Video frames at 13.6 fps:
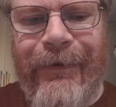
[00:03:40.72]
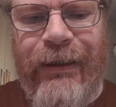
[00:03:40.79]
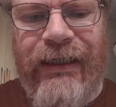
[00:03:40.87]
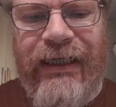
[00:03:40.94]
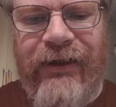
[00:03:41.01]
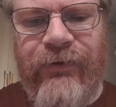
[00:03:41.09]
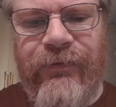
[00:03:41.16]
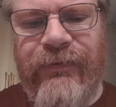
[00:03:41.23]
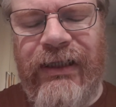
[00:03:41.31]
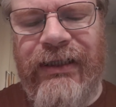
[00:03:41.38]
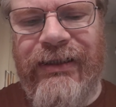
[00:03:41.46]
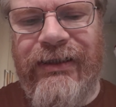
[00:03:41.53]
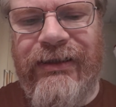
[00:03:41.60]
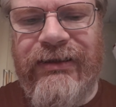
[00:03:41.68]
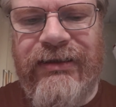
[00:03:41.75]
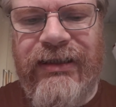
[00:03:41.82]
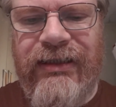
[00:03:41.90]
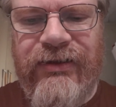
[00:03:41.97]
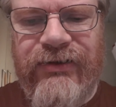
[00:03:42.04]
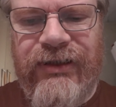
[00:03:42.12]
Now, I
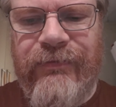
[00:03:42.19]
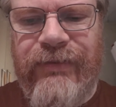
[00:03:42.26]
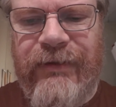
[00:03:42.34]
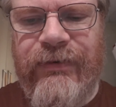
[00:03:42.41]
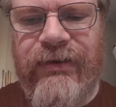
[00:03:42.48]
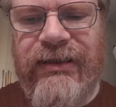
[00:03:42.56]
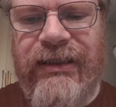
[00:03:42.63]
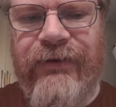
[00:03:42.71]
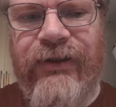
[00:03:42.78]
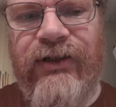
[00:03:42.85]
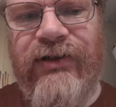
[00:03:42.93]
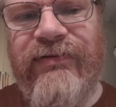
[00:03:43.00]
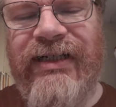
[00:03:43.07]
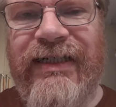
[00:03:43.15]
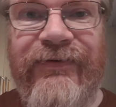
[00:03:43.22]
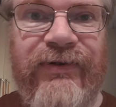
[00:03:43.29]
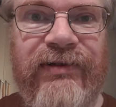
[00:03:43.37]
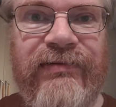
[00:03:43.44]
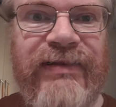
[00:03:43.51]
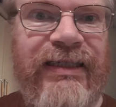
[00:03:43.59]
know some people say we're not ready
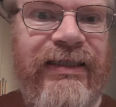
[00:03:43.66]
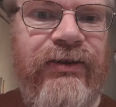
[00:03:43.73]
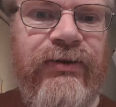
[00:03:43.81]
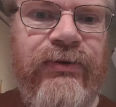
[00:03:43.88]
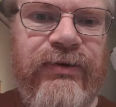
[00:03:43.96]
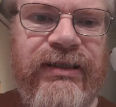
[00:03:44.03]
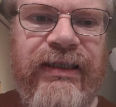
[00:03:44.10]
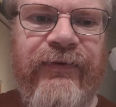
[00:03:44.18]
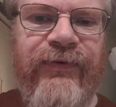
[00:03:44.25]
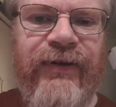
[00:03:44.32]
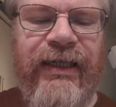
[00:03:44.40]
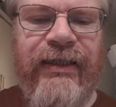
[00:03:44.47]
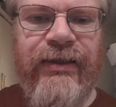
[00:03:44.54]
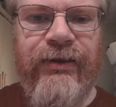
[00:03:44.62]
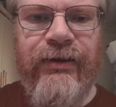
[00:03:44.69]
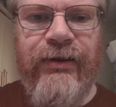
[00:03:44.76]
for the really cool stuff yet.